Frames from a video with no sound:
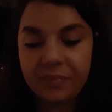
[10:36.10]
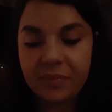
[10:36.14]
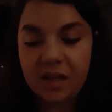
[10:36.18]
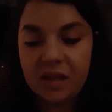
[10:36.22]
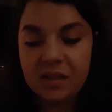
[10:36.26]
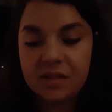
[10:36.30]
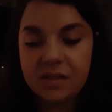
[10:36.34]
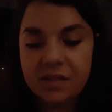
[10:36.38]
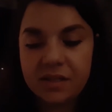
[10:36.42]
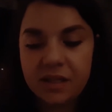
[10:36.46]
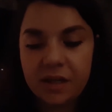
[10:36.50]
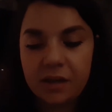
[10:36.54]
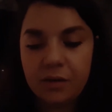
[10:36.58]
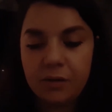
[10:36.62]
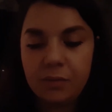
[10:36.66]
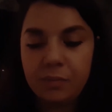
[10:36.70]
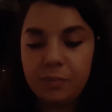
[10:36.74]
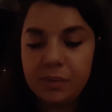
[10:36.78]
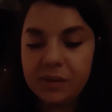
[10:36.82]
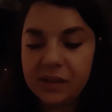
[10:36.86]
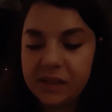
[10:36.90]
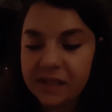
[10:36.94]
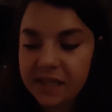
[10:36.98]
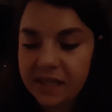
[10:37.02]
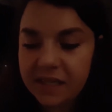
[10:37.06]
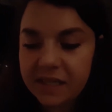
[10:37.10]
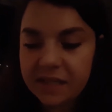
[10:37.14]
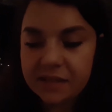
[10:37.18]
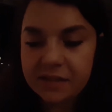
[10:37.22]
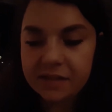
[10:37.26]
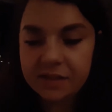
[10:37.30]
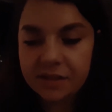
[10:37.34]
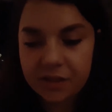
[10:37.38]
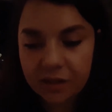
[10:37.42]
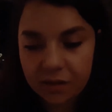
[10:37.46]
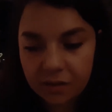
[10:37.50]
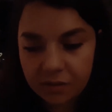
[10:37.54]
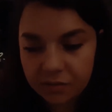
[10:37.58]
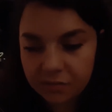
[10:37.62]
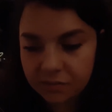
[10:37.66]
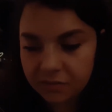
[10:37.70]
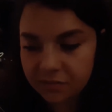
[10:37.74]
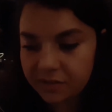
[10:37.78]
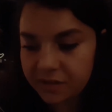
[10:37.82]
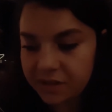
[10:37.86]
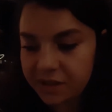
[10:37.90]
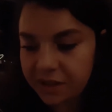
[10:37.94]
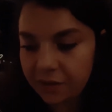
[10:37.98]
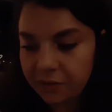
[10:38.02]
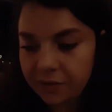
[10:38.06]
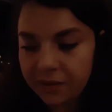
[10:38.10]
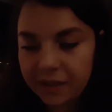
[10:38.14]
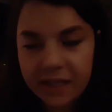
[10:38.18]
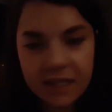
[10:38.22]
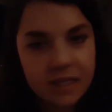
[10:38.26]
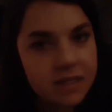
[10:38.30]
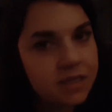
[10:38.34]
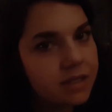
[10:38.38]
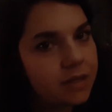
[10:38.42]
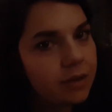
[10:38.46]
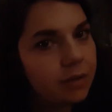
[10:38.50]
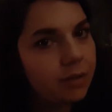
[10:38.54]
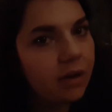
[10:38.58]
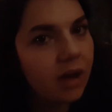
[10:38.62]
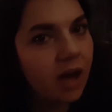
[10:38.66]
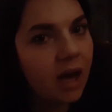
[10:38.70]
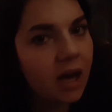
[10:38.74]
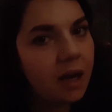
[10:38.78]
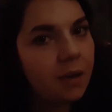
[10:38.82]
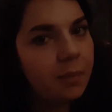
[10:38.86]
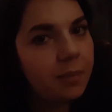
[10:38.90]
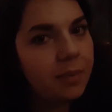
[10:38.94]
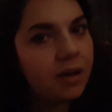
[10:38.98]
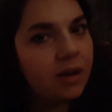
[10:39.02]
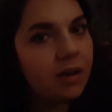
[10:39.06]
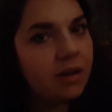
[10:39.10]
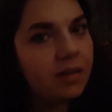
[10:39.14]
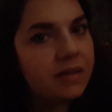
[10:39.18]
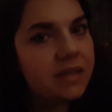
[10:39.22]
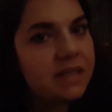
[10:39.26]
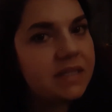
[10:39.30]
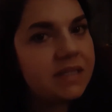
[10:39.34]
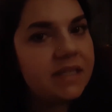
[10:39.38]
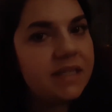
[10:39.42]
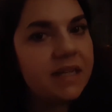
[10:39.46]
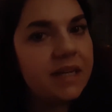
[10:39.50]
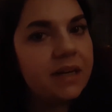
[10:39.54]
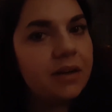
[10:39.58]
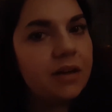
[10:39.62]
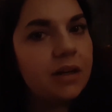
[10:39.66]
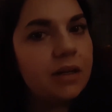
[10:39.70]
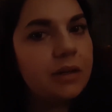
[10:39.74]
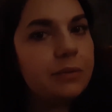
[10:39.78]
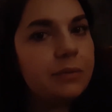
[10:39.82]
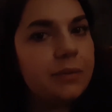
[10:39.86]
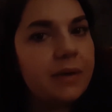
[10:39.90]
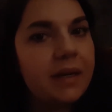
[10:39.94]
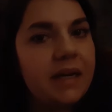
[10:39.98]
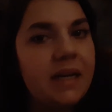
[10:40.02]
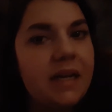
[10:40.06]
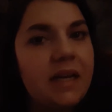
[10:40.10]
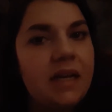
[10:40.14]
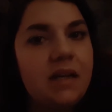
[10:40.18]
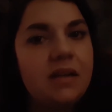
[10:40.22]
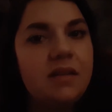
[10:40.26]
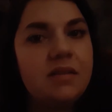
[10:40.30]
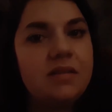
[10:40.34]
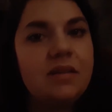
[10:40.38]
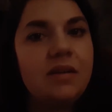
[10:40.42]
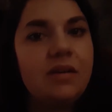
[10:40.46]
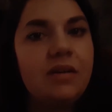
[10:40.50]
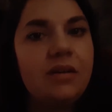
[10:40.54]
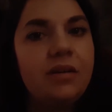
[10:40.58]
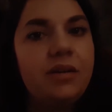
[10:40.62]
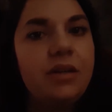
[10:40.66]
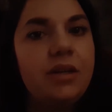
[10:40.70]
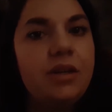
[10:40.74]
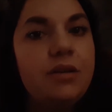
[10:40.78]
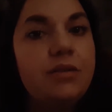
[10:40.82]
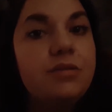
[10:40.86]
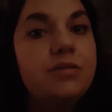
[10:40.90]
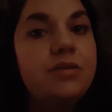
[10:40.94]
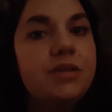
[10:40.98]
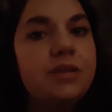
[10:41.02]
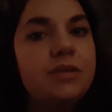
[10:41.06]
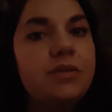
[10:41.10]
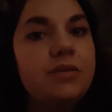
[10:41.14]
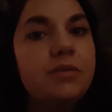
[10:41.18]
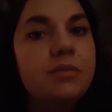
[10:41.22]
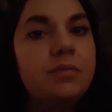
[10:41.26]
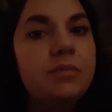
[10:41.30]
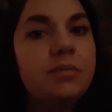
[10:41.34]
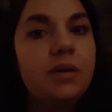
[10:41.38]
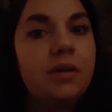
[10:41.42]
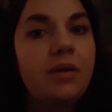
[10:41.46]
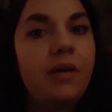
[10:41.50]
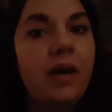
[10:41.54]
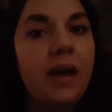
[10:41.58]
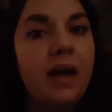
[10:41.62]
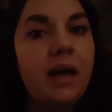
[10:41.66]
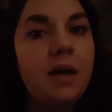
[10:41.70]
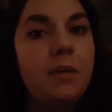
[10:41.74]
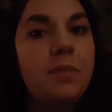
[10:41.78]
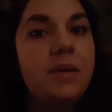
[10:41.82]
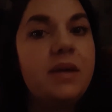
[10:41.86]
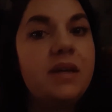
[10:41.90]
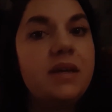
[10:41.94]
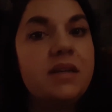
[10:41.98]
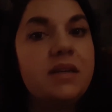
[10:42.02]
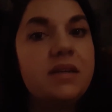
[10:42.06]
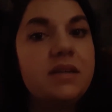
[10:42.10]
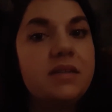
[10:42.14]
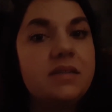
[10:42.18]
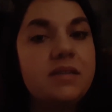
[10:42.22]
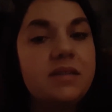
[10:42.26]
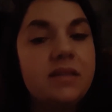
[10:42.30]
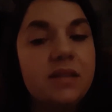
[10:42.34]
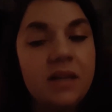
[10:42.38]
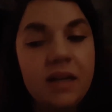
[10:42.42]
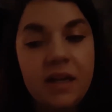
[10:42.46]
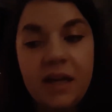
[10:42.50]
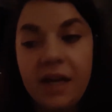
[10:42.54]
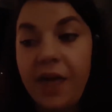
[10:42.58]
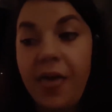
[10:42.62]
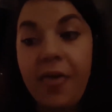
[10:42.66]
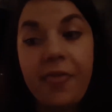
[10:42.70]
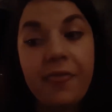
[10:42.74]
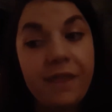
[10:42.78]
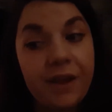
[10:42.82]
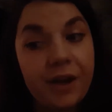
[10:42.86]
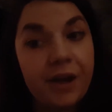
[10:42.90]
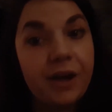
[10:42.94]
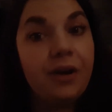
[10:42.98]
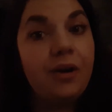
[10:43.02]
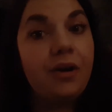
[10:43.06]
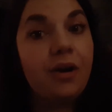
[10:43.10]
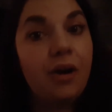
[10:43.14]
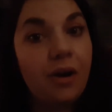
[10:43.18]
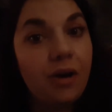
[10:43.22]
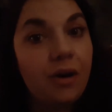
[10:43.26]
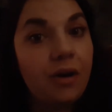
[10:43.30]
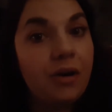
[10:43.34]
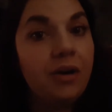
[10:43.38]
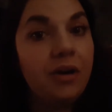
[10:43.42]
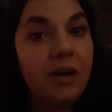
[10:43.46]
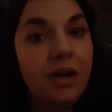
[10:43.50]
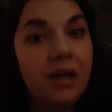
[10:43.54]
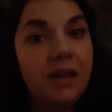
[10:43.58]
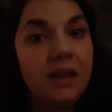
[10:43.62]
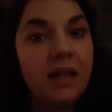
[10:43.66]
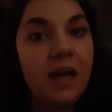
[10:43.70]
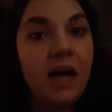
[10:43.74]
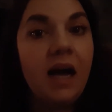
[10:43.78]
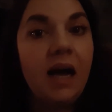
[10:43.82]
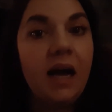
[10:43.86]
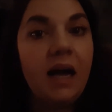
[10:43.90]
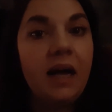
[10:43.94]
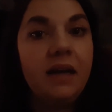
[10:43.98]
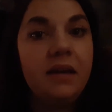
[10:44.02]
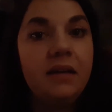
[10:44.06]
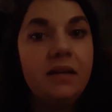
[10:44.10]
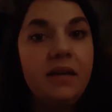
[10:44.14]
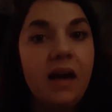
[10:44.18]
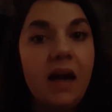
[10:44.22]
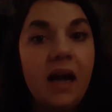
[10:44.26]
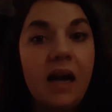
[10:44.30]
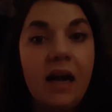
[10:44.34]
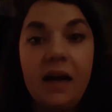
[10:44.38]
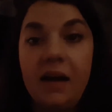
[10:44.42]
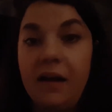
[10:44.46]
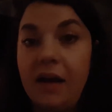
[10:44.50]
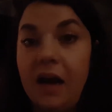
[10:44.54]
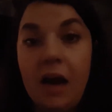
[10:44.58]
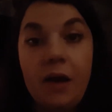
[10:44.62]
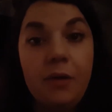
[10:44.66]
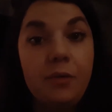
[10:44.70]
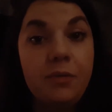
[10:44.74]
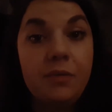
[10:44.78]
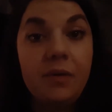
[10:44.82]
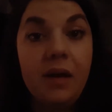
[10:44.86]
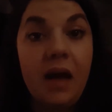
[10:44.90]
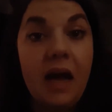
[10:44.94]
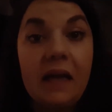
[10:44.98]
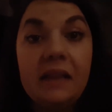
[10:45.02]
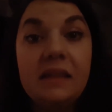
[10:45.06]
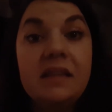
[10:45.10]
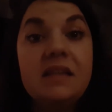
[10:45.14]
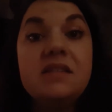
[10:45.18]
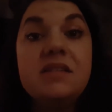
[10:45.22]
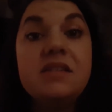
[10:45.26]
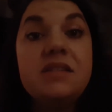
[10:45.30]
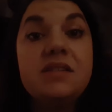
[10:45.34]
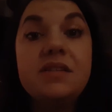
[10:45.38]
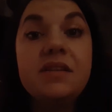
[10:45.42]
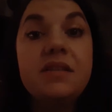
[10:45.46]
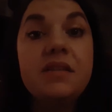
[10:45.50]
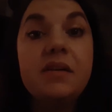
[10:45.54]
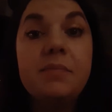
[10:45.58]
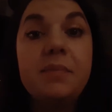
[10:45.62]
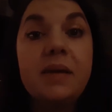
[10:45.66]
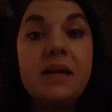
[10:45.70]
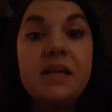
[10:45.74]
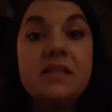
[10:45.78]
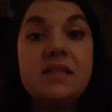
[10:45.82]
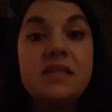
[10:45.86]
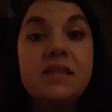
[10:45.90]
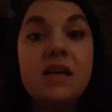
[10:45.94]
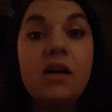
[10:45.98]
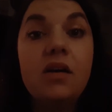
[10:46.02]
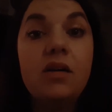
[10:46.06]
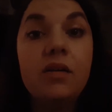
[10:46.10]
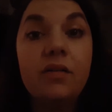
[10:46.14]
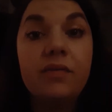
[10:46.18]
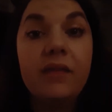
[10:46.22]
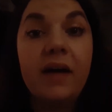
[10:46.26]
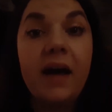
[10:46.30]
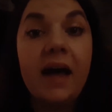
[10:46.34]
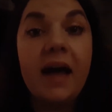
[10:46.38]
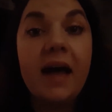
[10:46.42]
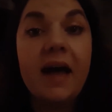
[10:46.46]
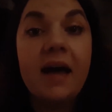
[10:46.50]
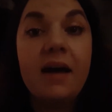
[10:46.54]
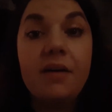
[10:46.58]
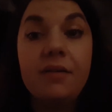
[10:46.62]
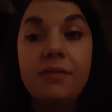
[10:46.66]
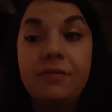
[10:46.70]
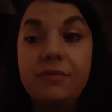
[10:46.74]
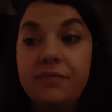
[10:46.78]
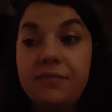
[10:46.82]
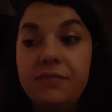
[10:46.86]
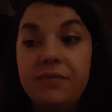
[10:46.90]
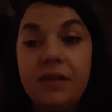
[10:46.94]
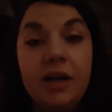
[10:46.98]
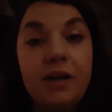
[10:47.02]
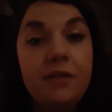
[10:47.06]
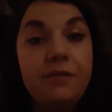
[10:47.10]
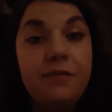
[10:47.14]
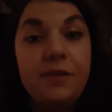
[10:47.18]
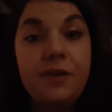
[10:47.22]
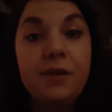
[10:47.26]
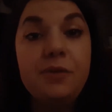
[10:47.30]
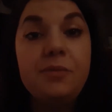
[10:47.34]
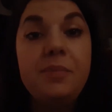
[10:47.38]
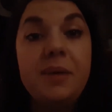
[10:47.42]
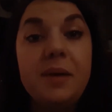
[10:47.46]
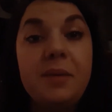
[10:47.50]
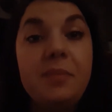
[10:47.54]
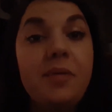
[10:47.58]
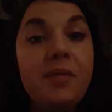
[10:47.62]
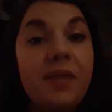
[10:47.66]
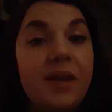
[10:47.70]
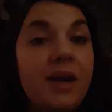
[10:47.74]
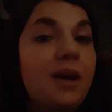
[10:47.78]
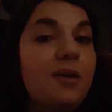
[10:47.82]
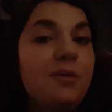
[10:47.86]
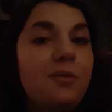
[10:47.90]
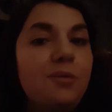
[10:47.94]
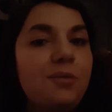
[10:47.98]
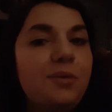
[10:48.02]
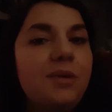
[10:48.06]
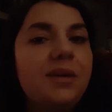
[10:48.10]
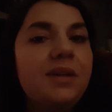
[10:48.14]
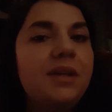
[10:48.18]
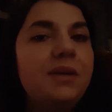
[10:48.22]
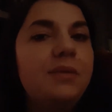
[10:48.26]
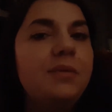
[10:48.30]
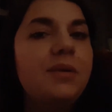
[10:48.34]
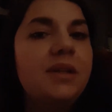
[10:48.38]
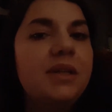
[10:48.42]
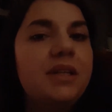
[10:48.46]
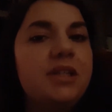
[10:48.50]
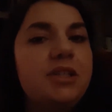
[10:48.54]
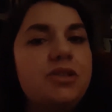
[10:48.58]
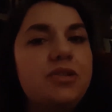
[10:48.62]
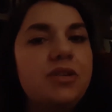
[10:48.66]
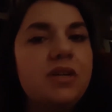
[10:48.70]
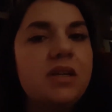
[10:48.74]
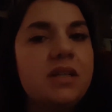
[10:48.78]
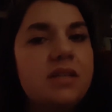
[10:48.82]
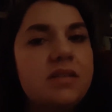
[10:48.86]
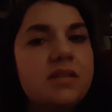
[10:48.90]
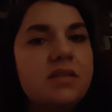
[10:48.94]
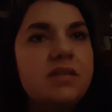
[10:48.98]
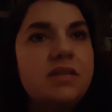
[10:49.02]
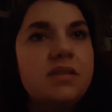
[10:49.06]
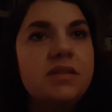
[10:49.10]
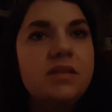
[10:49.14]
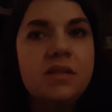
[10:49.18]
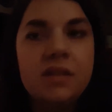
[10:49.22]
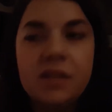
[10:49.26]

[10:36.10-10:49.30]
So please don't get so caught up in all these tarot readings on YouTube, okay? Because there are a lot. I listen to them myself. I have a few people that I really really trust